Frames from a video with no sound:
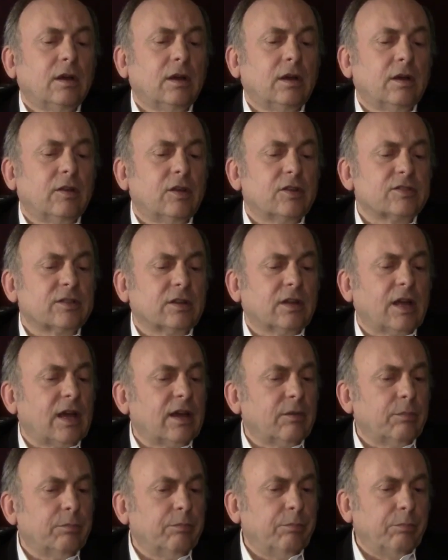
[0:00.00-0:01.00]
There's a
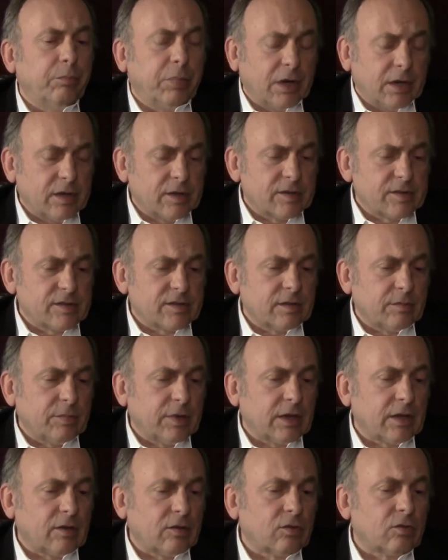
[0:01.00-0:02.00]
lot of buzz
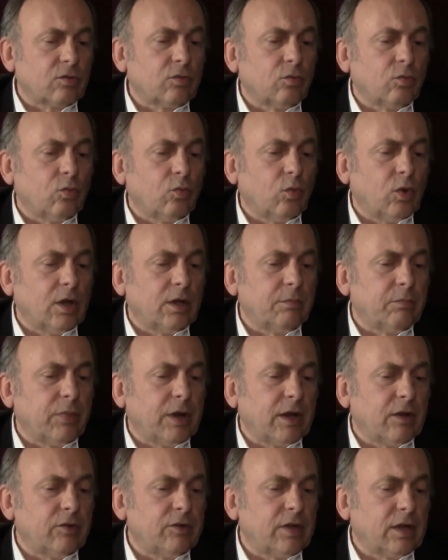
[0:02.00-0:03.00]
about what
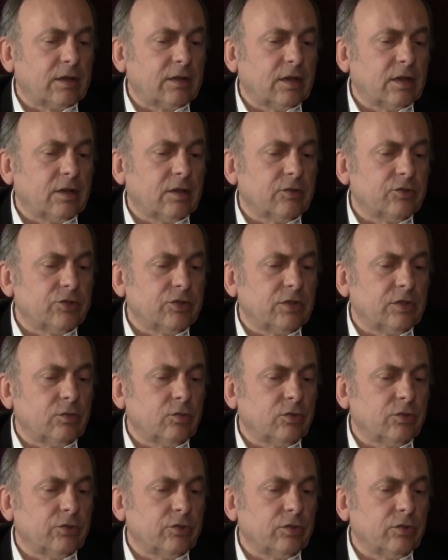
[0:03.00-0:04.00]
biotechnology
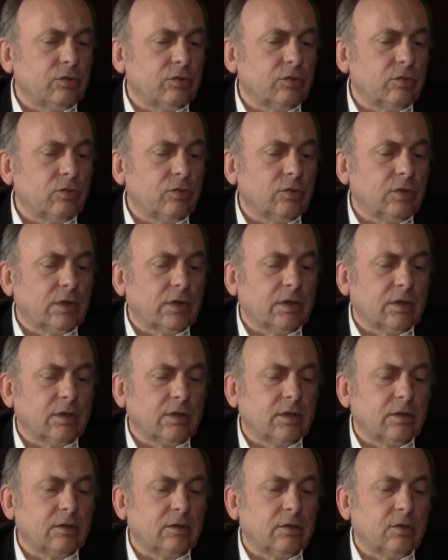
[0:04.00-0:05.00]
will
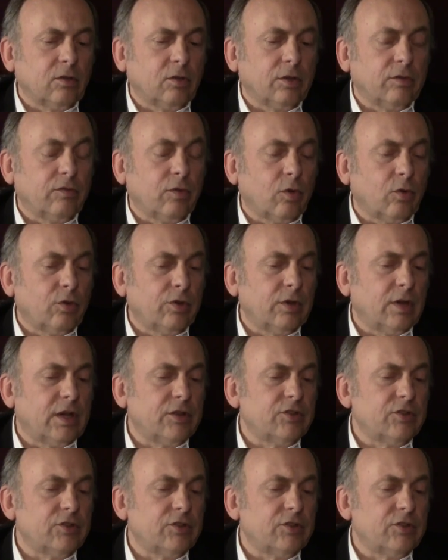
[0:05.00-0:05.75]
do going forward in